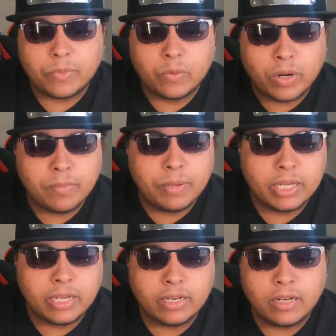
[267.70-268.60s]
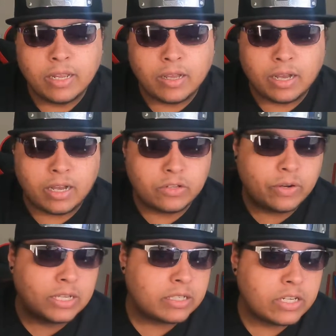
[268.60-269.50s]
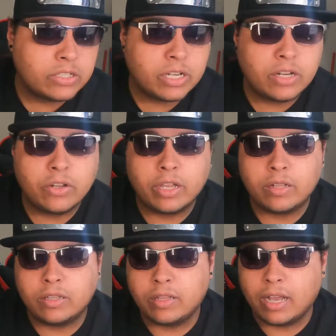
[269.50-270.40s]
One being translation. You can